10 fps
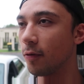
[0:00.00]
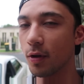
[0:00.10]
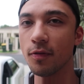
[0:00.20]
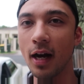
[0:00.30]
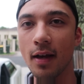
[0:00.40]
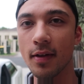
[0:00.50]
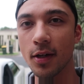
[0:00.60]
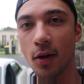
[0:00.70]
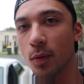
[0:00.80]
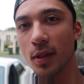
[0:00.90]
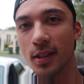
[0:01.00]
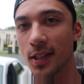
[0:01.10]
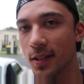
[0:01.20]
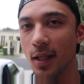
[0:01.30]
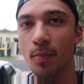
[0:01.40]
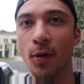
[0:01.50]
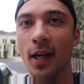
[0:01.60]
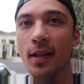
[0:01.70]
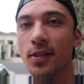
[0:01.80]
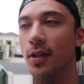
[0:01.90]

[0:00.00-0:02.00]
45 and it only went to 16.8.